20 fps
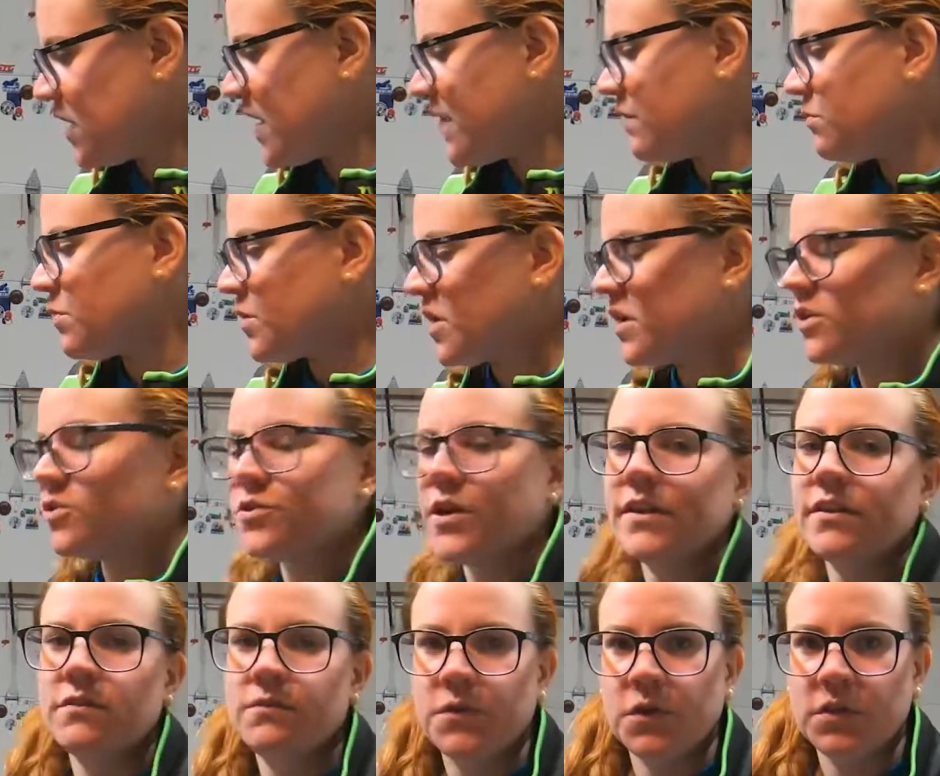and then we're gonna drain
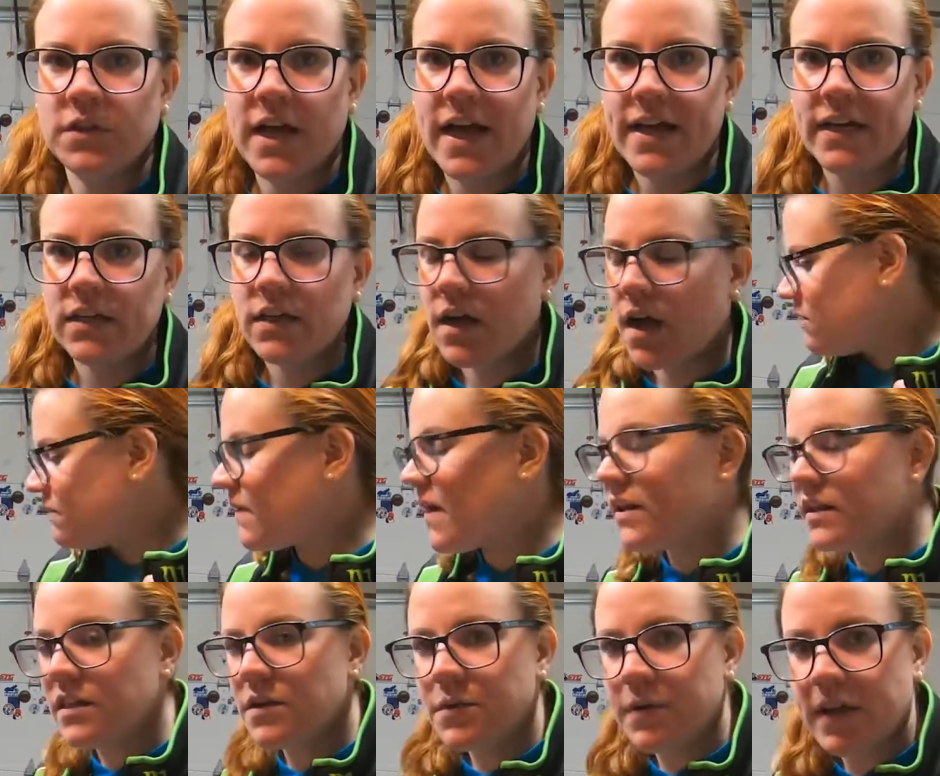the fuel line.
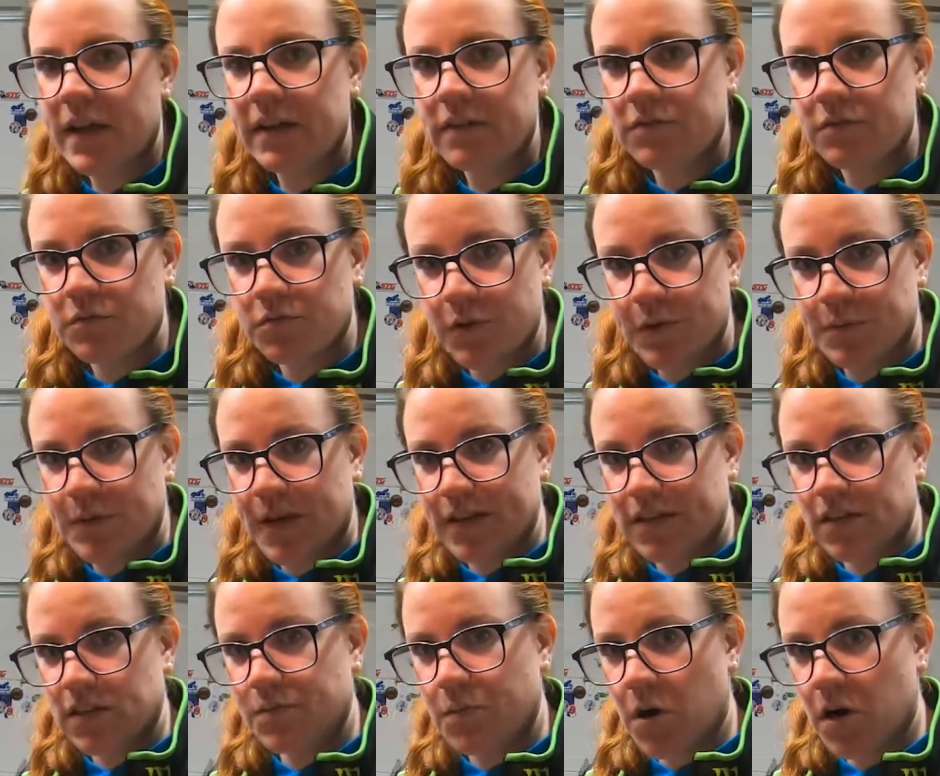Finally, we're gonna replace
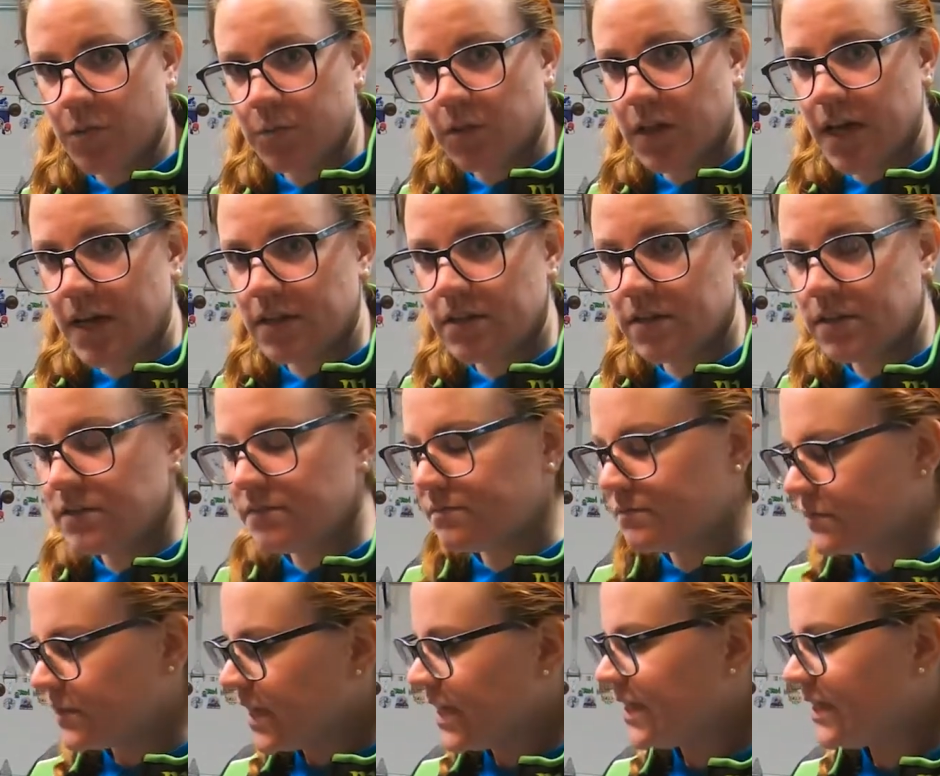the spark plugs,
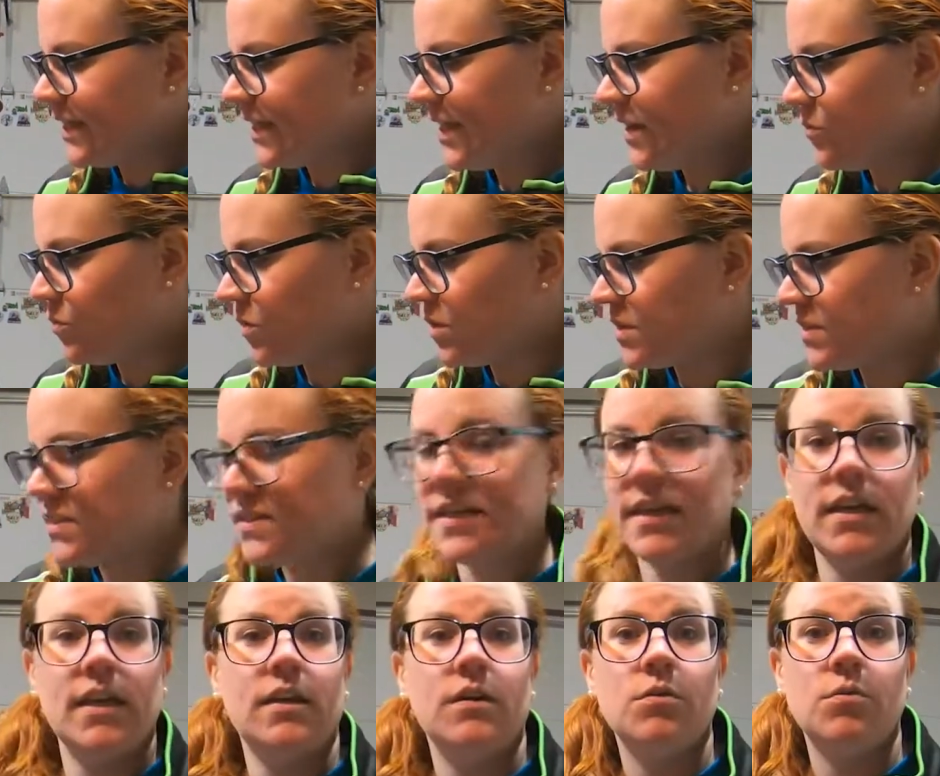and then we'll
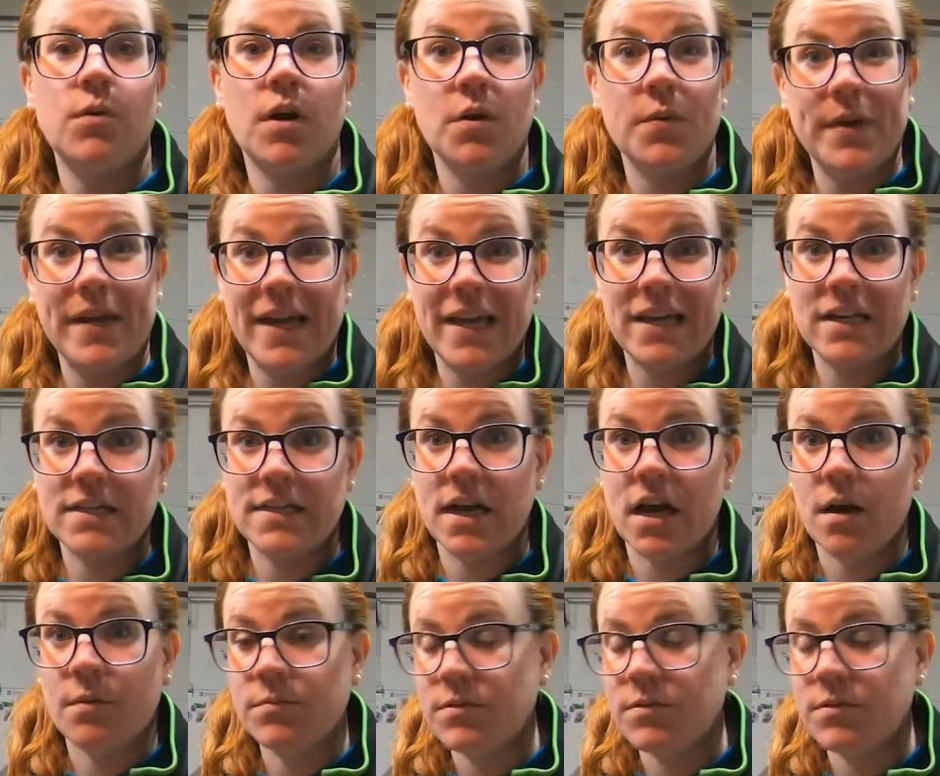see where we end up.